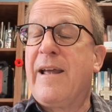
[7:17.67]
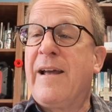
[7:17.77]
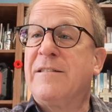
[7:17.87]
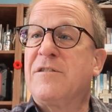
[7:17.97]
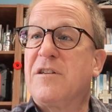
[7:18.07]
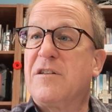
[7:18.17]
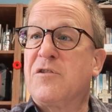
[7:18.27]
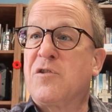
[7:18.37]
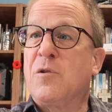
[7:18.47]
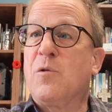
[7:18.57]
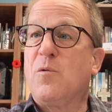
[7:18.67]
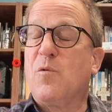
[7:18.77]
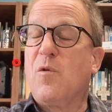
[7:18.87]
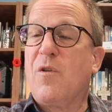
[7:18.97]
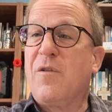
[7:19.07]
And so
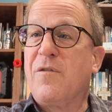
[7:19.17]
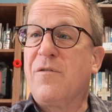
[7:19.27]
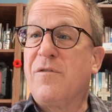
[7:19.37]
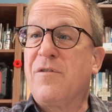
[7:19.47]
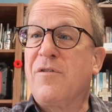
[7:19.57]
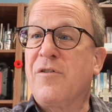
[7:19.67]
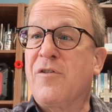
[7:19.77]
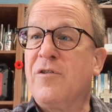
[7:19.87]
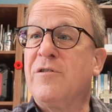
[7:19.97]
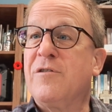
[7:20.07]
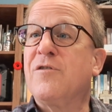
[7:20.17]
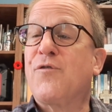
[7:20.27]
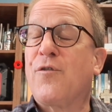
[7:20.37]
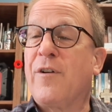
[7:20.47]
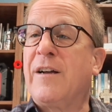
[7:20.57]
the good news
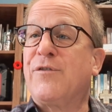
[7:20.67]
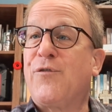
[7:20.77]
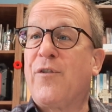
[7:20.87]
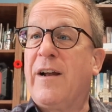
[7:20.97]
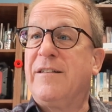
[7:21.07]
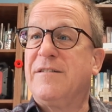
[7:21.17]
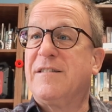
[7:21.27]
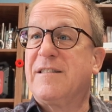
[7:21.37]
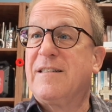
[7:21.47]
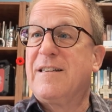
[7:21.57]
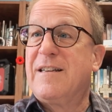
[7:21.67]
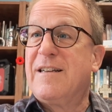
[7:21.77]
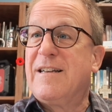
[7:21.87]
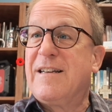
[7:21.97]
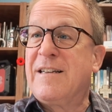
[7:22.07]
for us, friends,
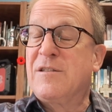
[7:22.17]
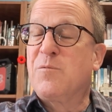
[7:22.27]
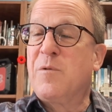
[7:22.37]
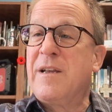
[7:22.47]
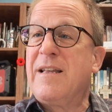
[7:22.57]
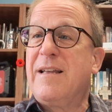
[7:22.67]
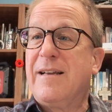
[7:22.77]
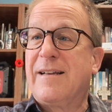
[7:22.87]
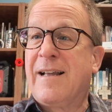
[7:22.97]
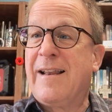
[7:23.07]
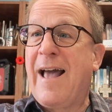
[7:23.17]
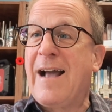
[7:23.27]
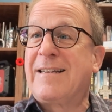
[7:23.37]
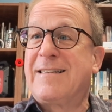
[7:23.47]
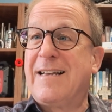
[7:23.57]
is we can
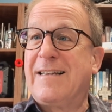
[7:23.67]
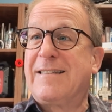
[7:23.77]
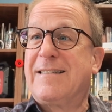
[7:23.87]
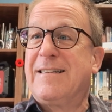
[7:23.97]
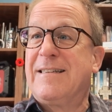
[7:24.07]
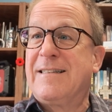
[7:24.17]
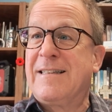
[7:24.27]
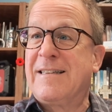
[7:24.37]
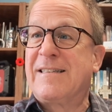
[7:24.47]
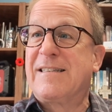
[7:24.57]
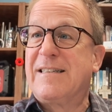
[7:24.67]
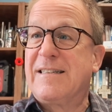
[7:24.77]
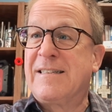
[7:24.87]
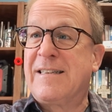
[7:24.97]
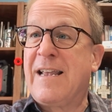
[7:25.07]
access this
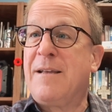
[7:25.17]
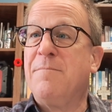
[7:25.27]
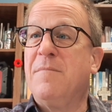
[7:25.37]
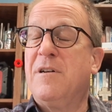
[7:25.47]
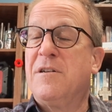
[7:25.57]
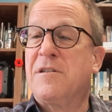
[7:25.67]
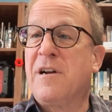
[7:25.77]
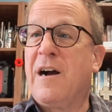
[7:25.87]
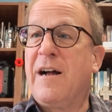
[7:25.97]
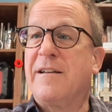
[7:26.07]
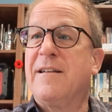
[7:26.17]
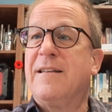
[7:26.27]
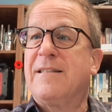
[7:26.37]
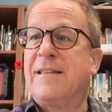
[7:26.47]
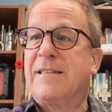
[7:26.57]
same God,
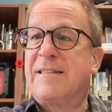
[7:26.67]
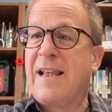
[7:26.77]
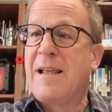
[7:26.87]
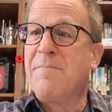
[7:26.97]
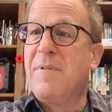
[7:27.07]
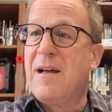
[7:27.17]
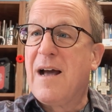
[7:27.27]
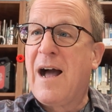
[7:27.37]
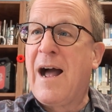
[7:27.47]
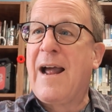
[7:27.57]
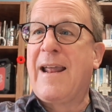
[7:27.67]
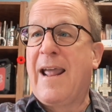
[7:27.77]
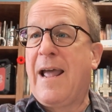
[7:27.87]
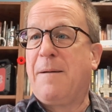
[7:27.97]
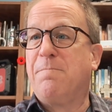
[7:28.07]
this same I
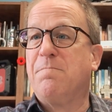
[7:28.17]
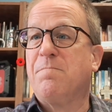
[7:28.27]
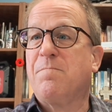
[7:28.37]
am,